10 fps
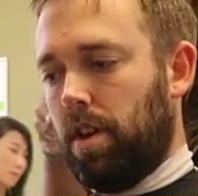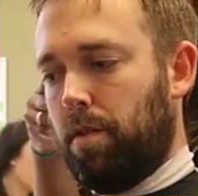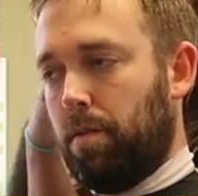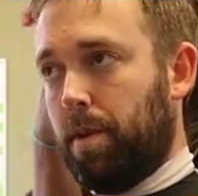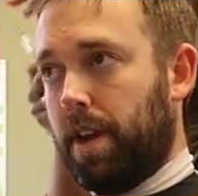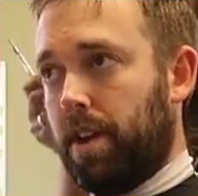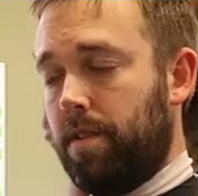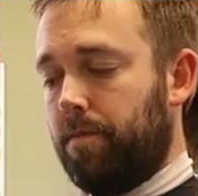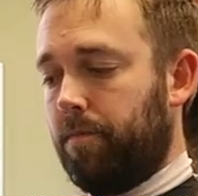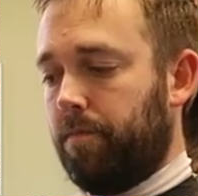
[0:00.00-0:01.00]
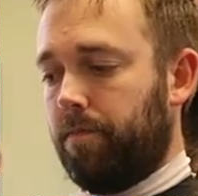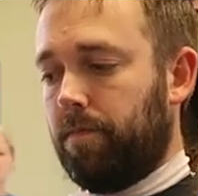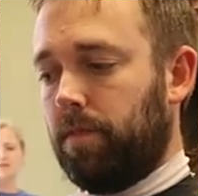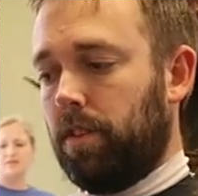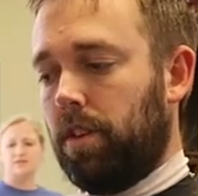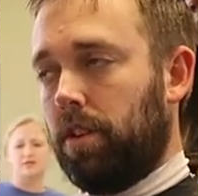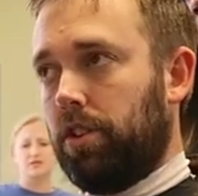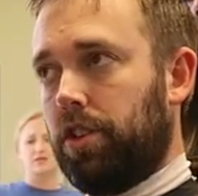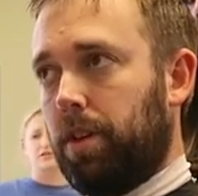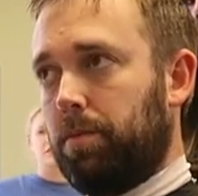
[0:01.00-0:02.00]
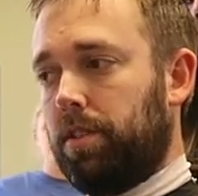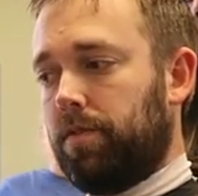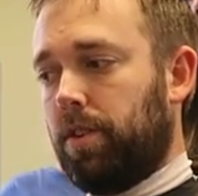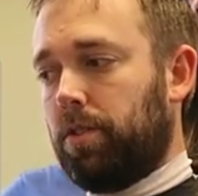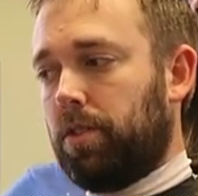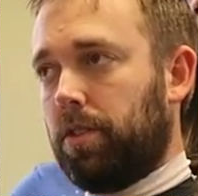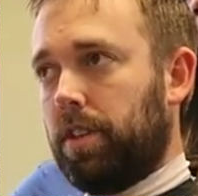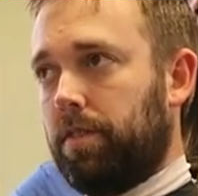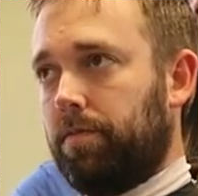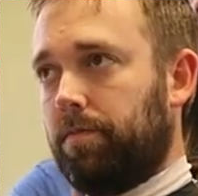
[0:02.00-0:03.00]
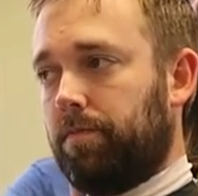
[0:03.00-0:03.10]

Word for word: Hey Rebecca? Yeah. James's votes are in.